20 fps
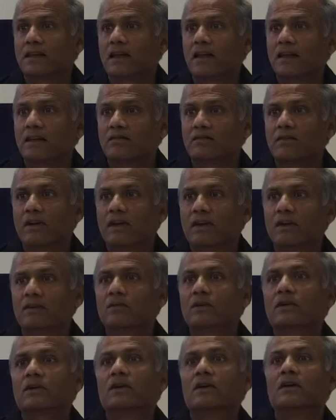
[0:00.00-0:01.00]
And
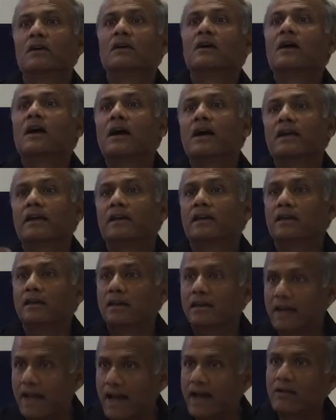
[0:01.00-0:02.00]
whenever I
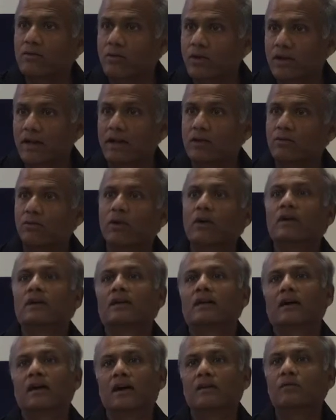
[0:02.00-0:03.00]
get what I want,
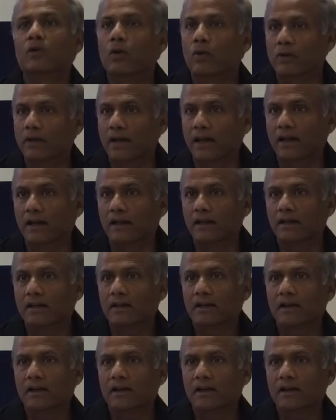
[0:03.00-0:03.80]
I'm okay.